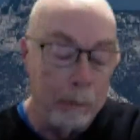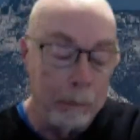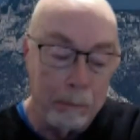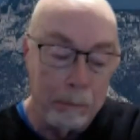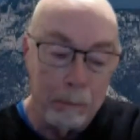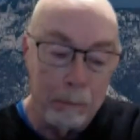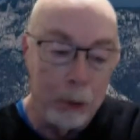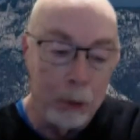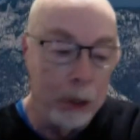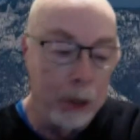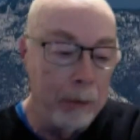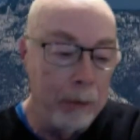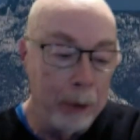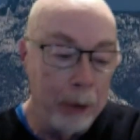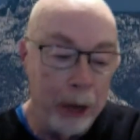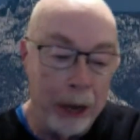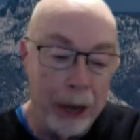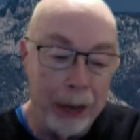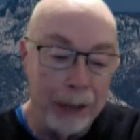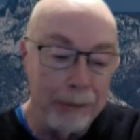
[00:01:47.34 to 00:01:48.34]
Believe me,
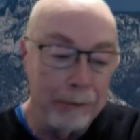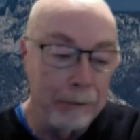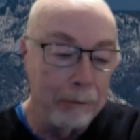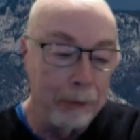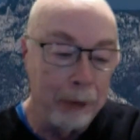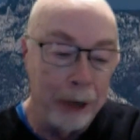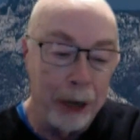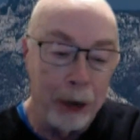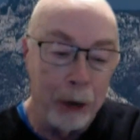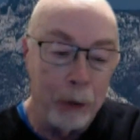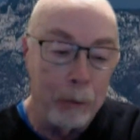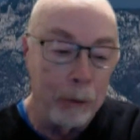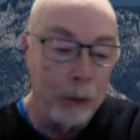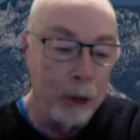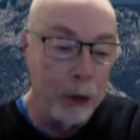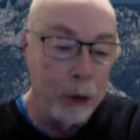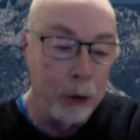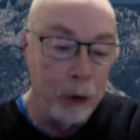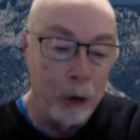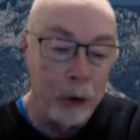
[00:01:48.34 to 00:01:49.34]
I when I open the
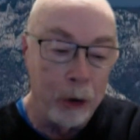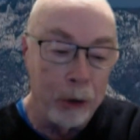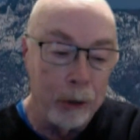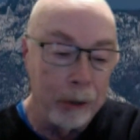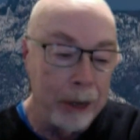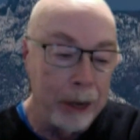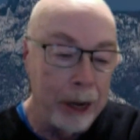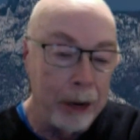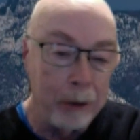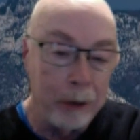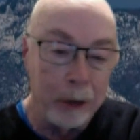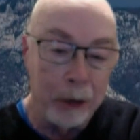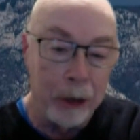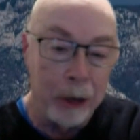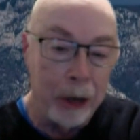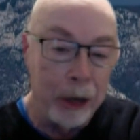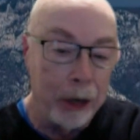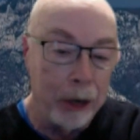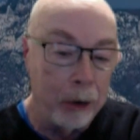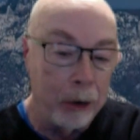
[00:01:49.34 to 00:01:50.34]
door now at
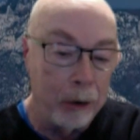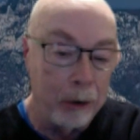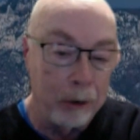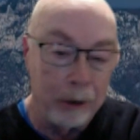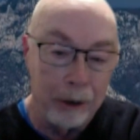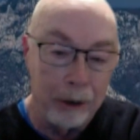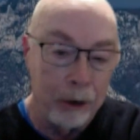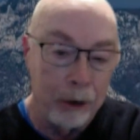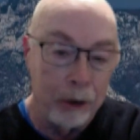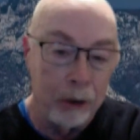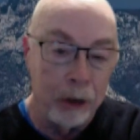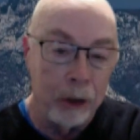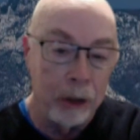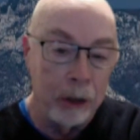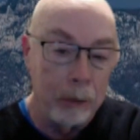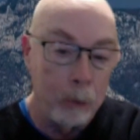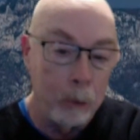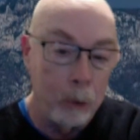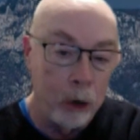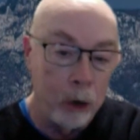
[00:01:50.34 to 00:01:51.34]
night or early in the
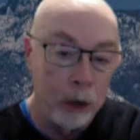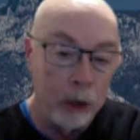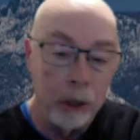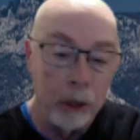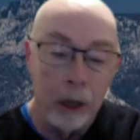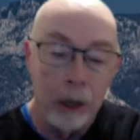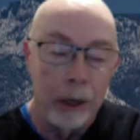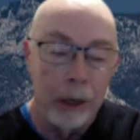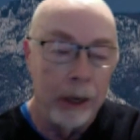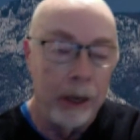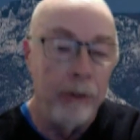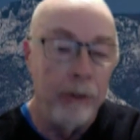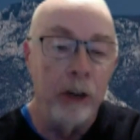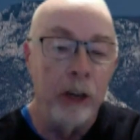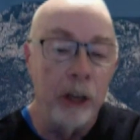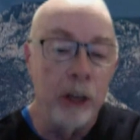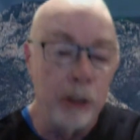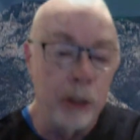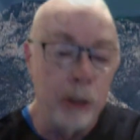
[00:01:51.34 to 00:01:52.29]
morning, even to get the